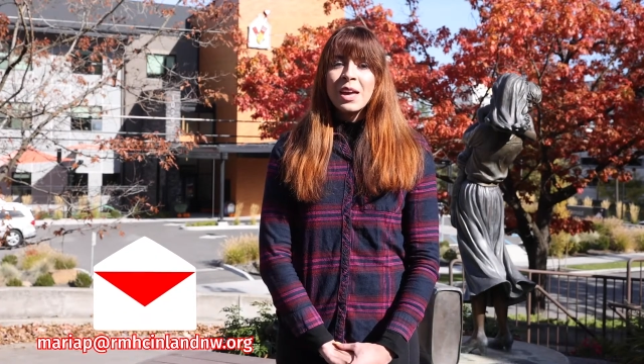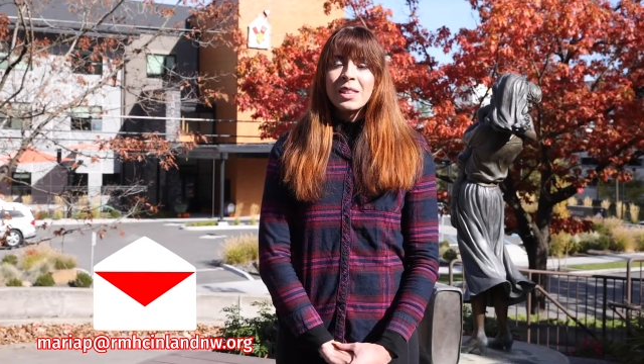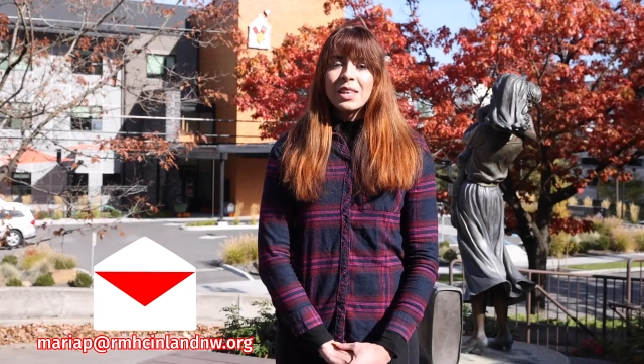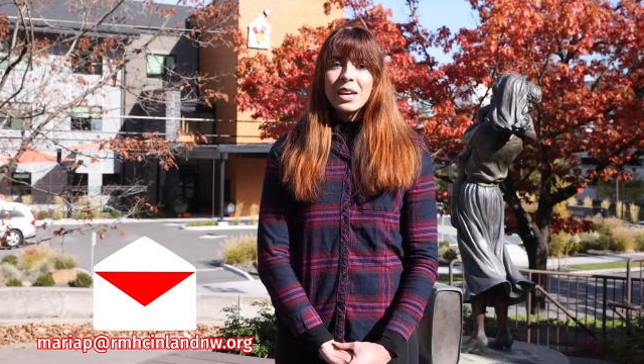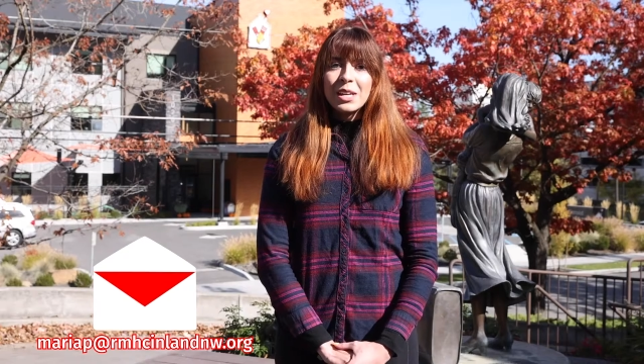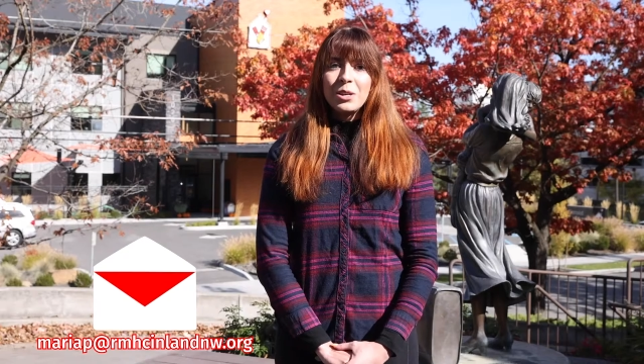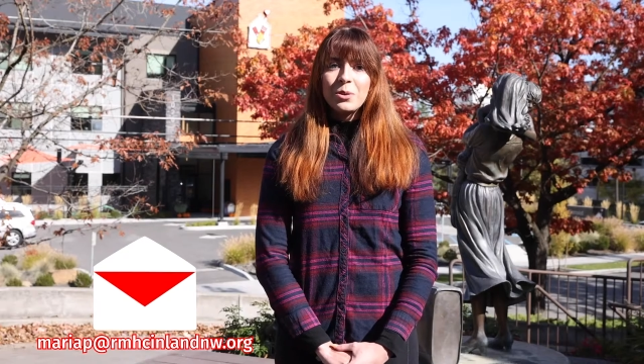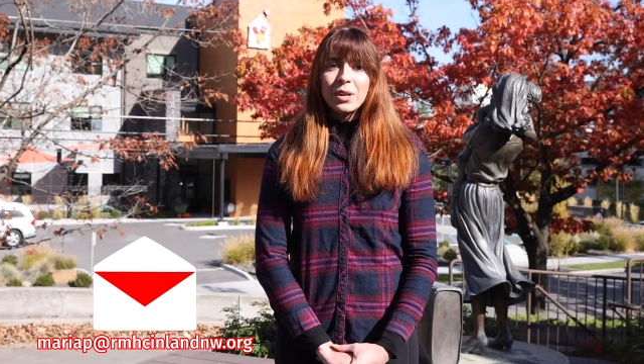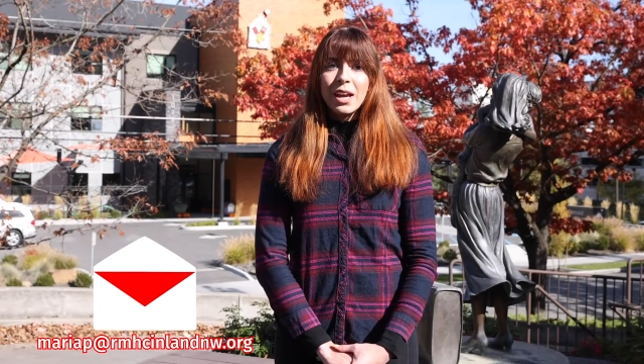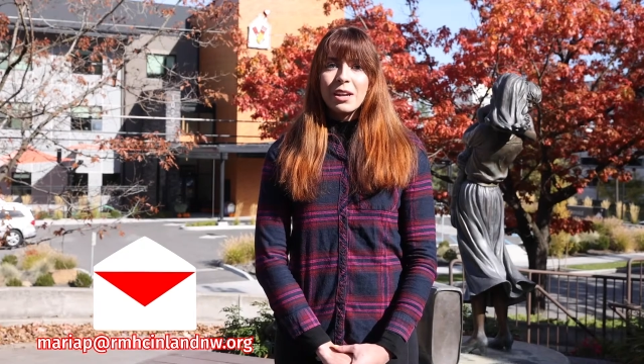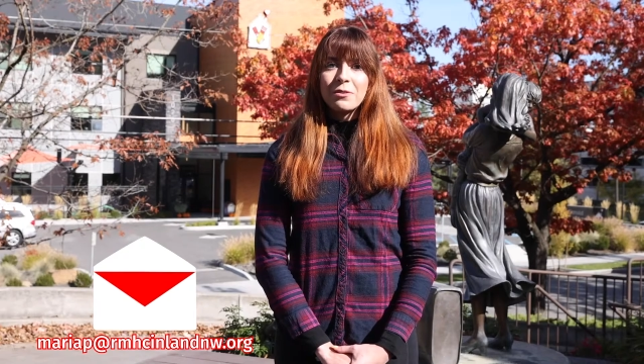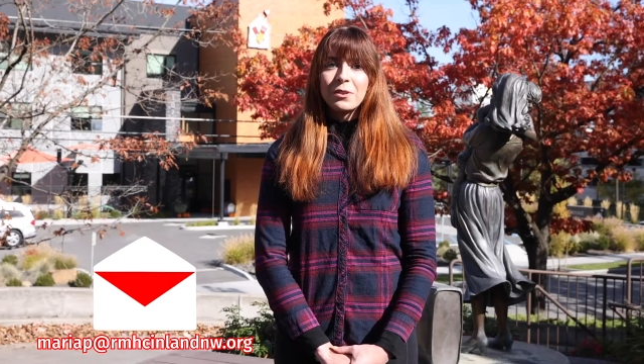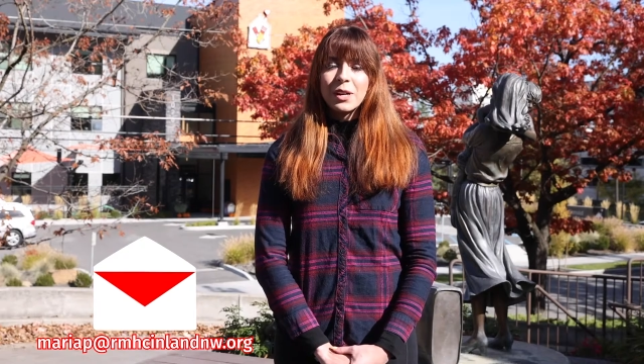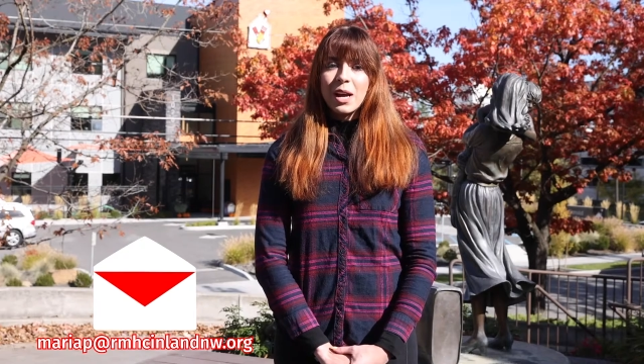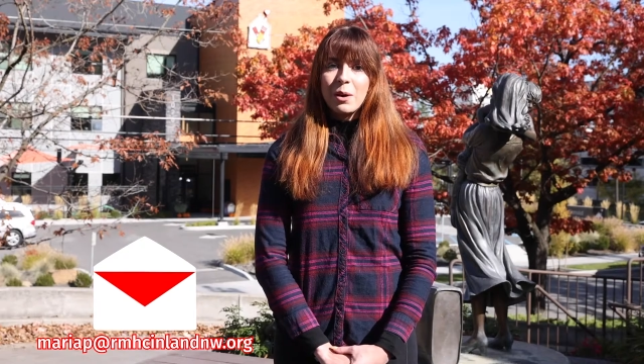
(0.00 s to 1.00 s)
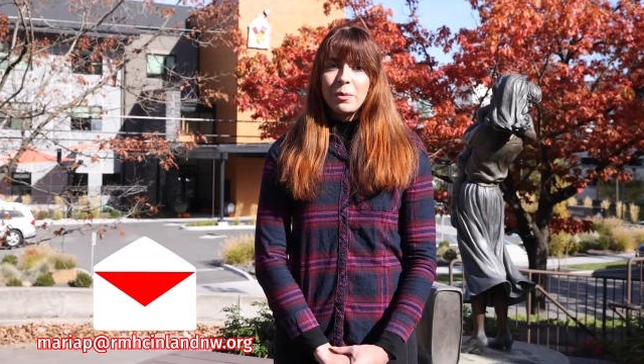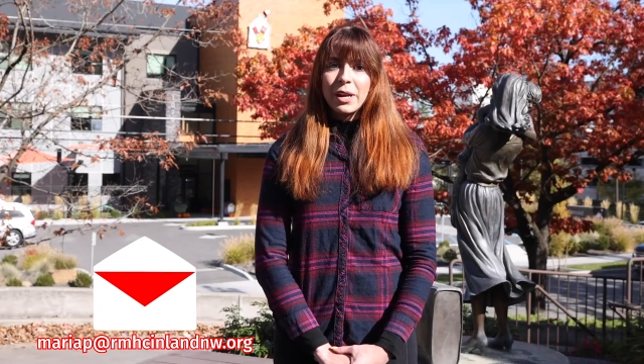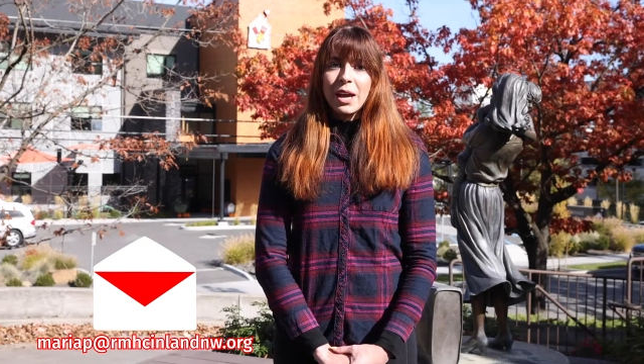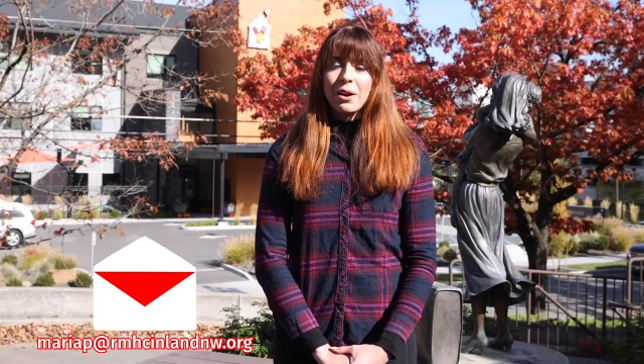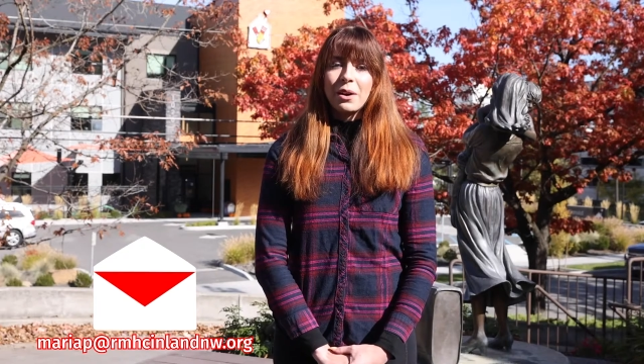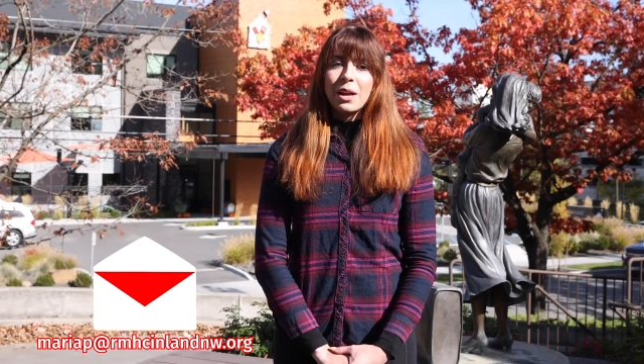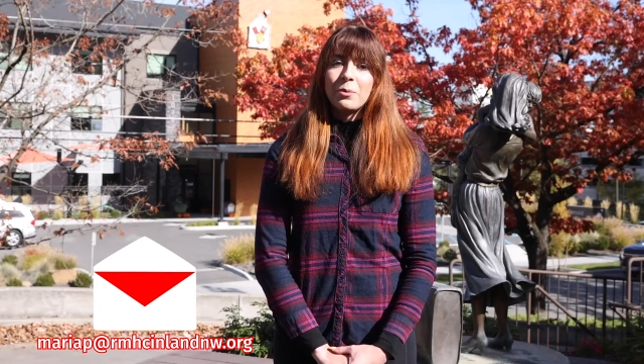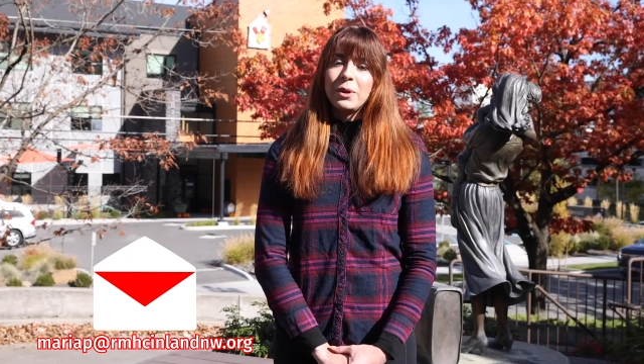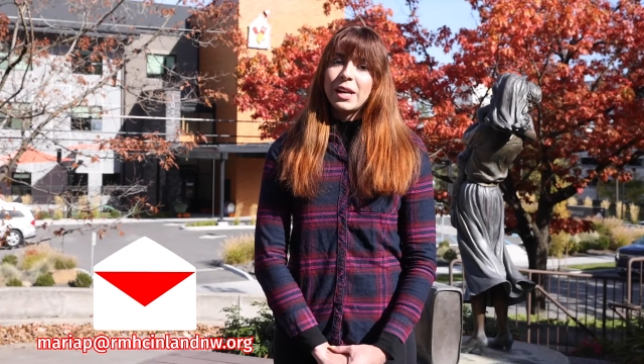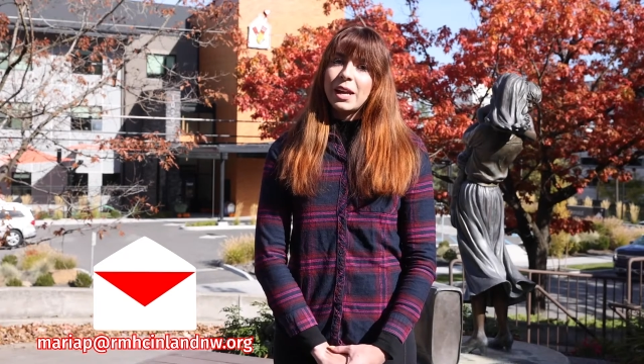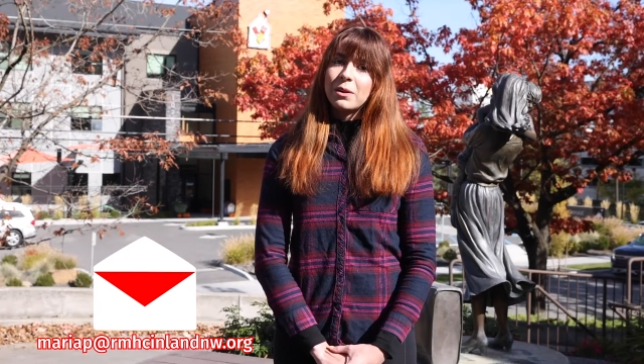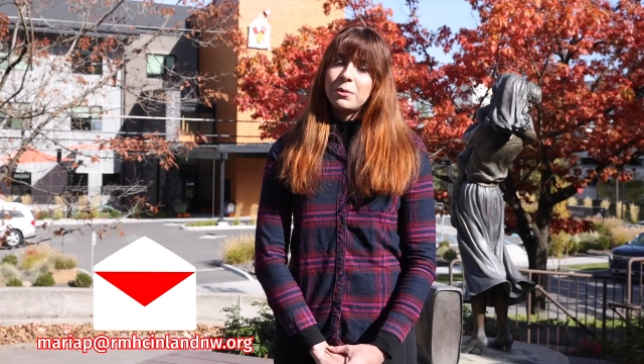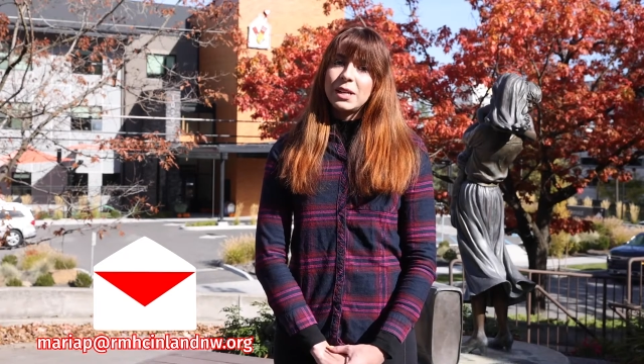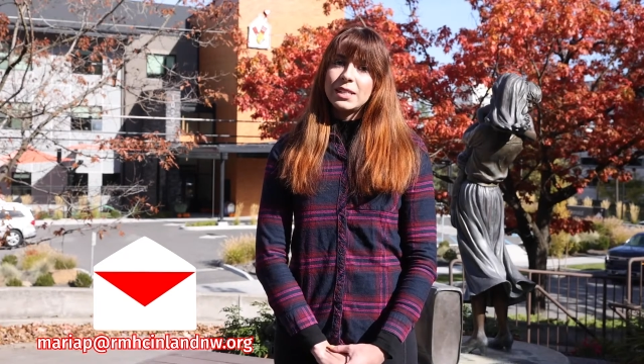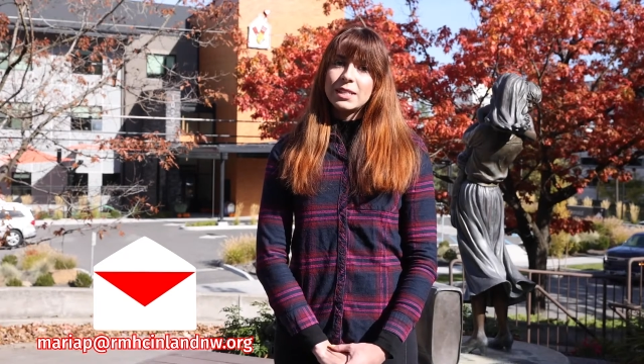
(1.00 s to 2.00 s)
Thank you again for coming out and we
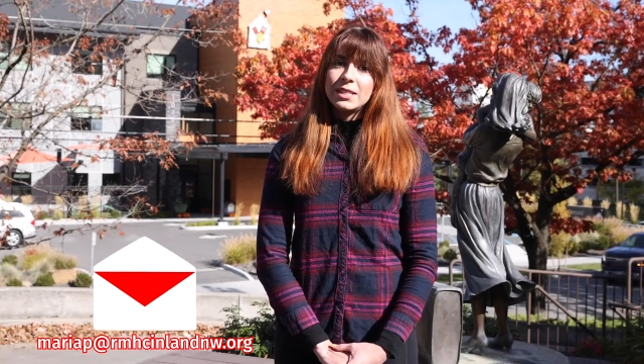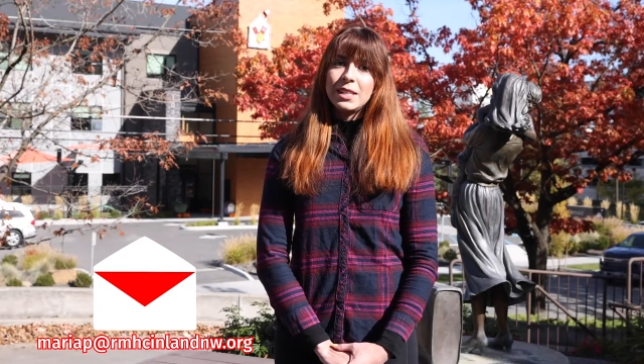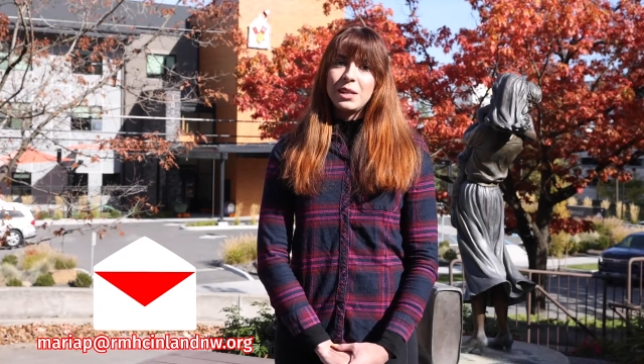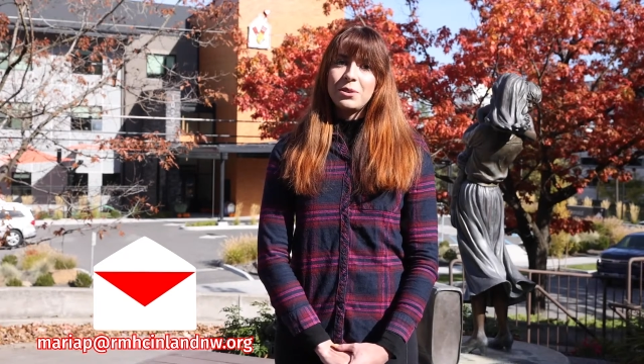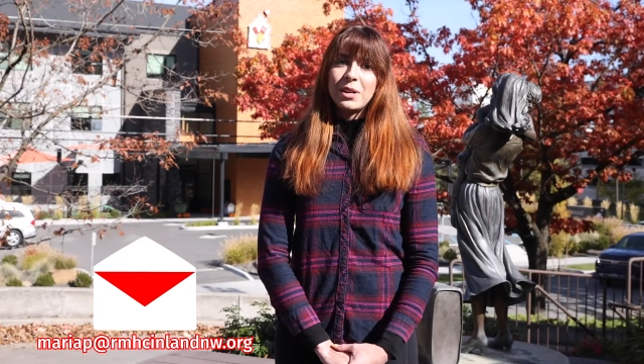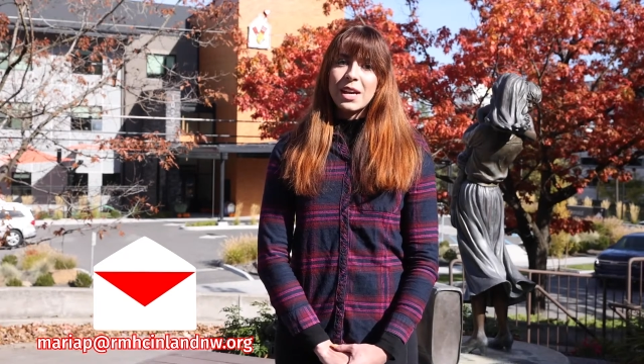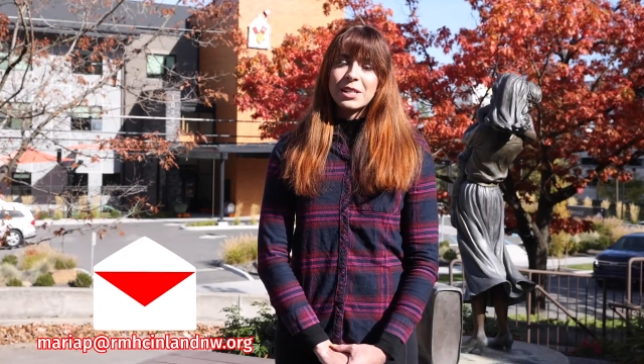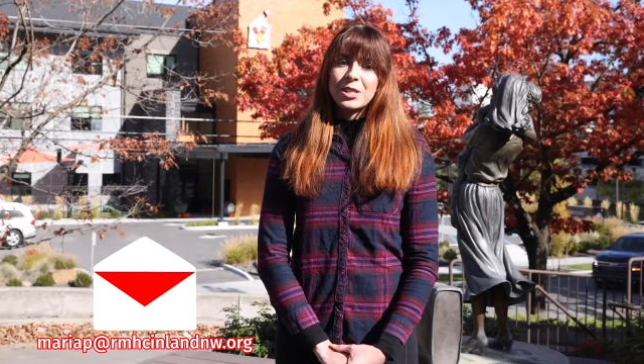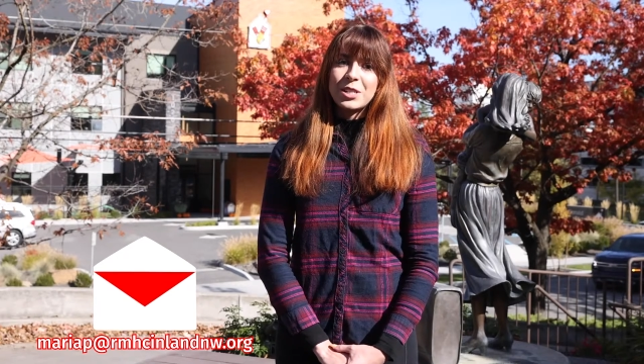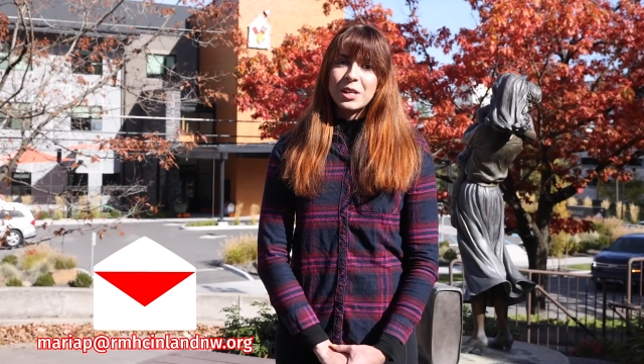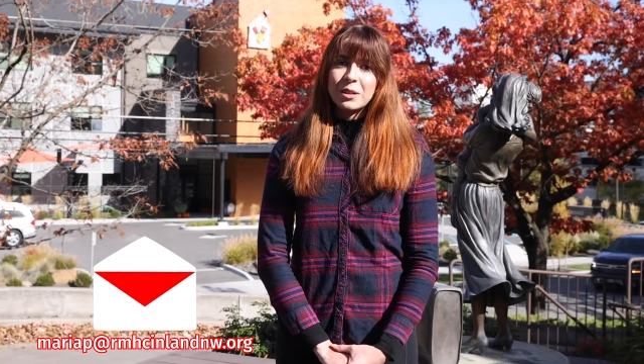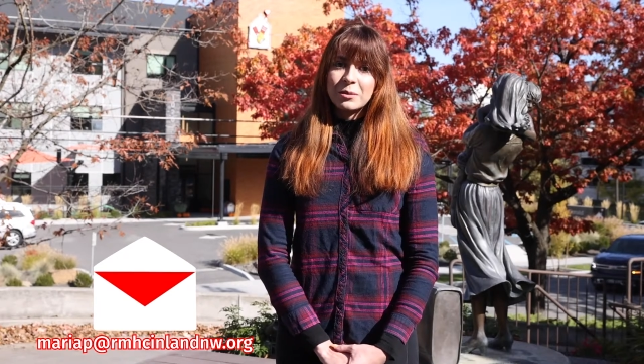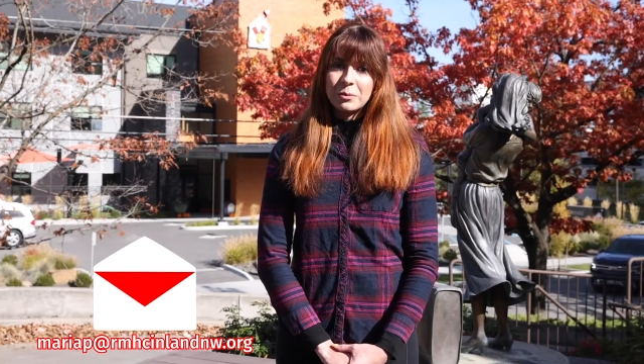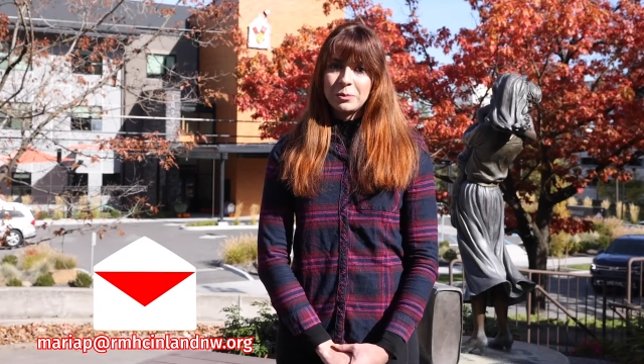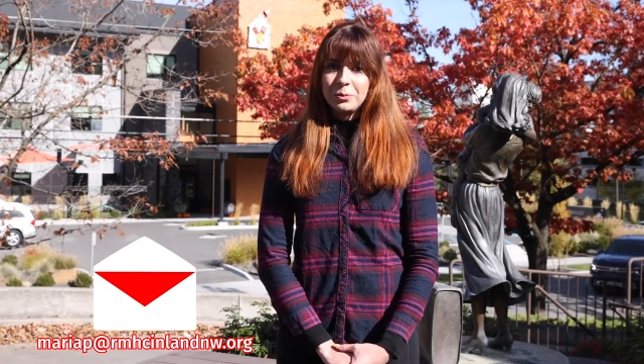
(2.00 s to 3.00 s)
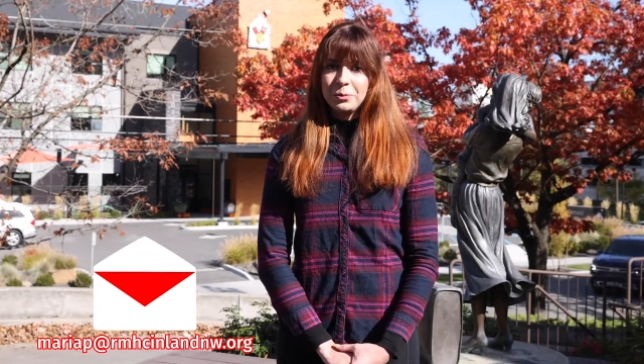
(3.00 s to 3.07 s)
can't wait to see you next year.